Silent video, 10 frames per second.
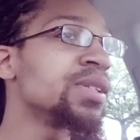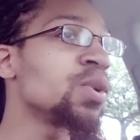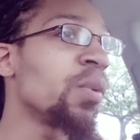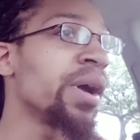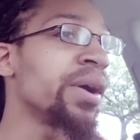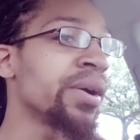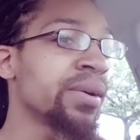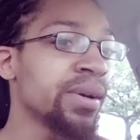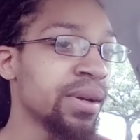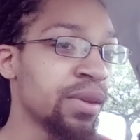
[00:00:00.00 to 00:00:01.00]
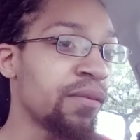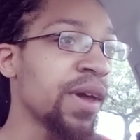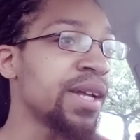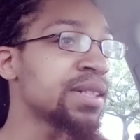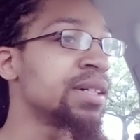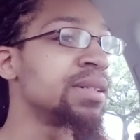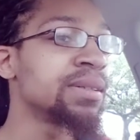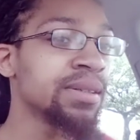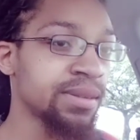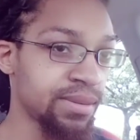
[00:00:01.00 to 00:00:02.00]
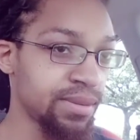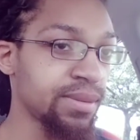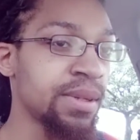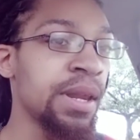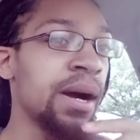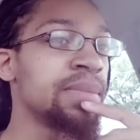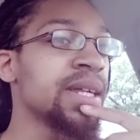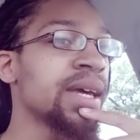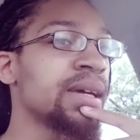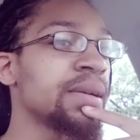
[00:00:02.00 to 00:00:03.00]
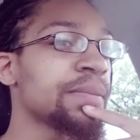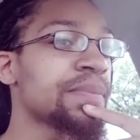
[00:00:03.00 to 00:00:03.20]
to where the feds could, you know what I'm saying?